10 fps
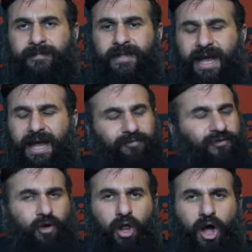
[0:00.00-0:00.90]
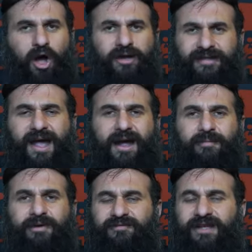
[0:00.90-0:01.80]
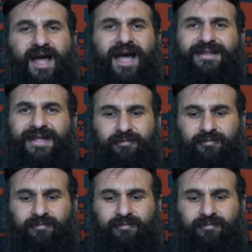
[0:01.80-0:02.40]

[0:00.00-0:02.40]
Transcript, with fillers: And for a long time, we have denied that.